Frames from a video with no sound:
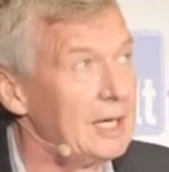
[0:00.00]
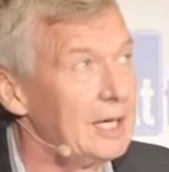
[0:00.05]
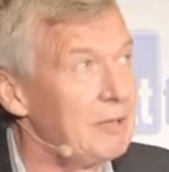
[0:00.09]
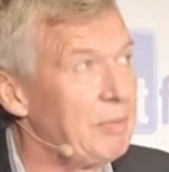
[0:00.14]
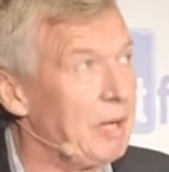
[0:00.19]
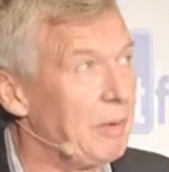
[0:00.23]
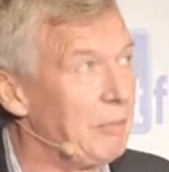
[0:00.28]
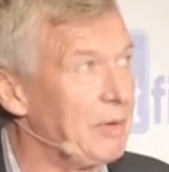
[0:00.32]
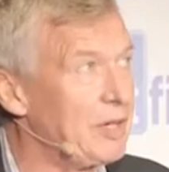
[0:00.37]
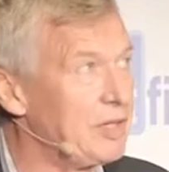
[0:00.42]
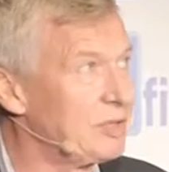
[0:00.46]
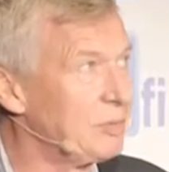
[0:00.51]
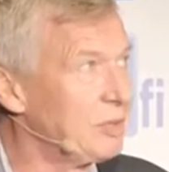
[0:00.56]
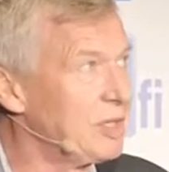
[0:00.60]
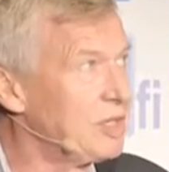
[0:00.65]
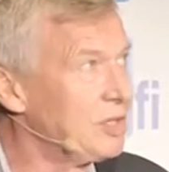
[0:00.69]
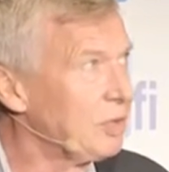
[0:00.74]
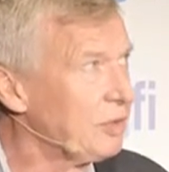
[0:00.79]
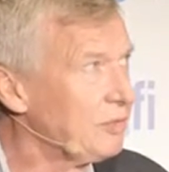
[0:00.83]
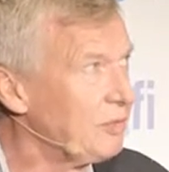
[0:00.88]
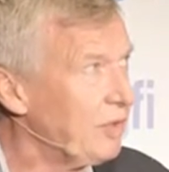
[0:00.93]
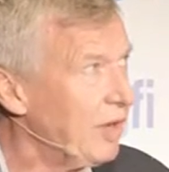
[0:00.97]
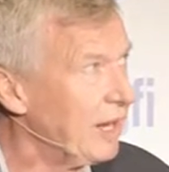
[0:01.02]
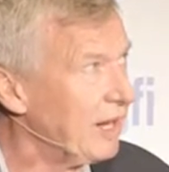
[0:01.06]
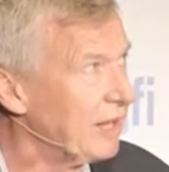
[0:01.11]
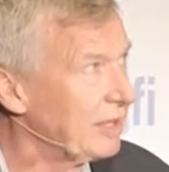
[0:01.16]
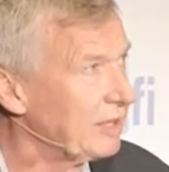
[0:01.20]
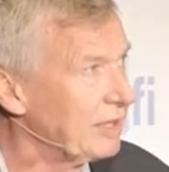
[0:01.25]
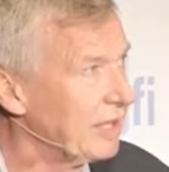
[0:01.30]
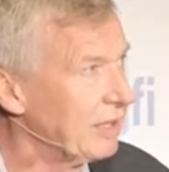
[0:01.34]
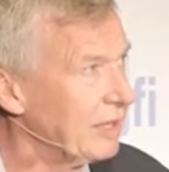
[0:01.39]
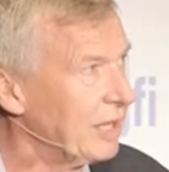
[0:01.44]
But we still find
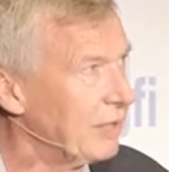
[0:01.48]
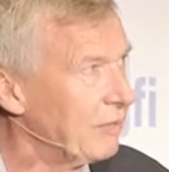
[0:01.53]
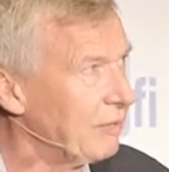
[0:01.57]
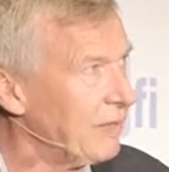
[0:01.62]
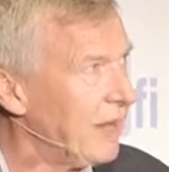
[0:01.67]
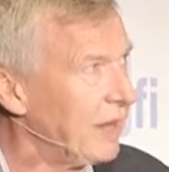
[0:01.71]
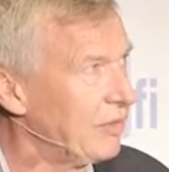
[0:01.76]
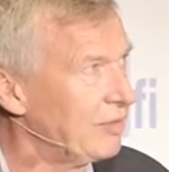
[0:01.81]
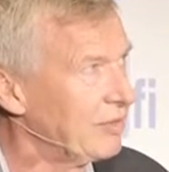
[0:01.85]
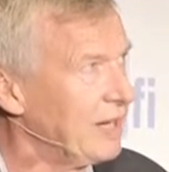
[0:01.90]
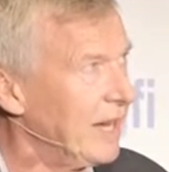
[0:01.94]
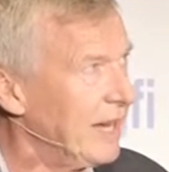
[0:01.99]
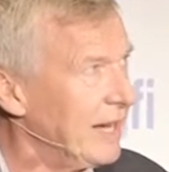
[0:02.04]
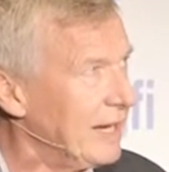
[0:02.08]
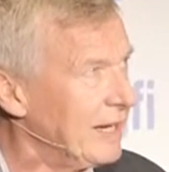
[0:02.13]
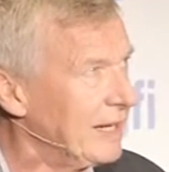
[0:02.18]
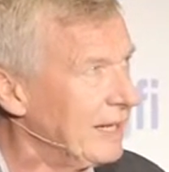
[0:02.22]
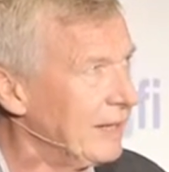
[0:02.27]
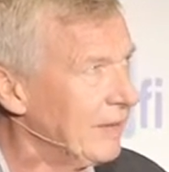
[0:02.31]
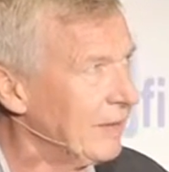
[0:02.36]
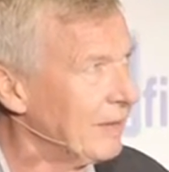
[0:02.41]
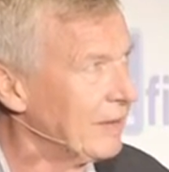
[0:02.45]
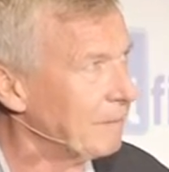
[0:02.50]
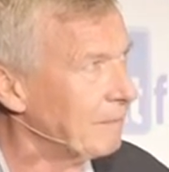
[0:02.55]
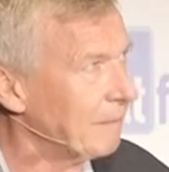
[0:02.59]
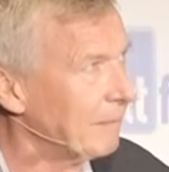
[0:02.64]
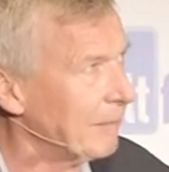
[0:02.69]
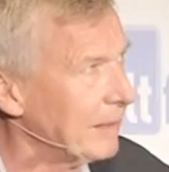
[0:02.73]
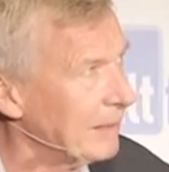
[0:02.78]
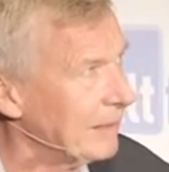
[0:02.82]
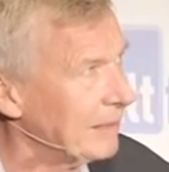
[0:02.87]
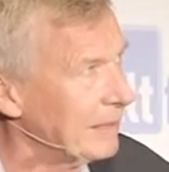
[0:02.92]
it fascinating
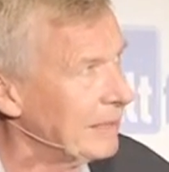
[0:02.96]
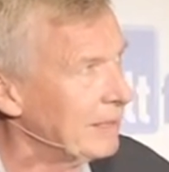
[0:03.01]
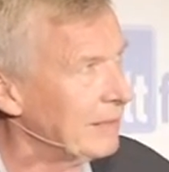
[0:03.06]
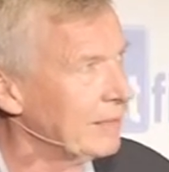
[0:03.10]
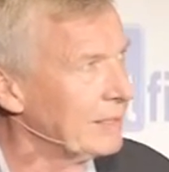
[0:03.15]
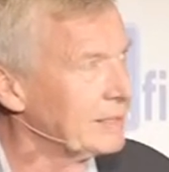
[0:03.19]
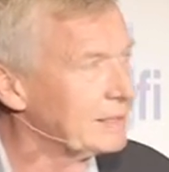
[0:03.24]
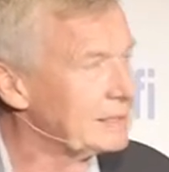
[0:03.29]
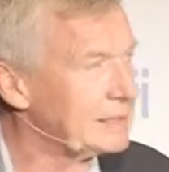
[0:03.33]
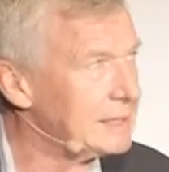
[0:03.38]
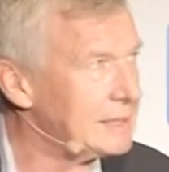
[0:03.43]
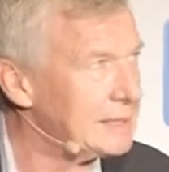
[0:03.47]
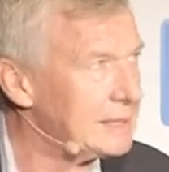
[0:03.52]
that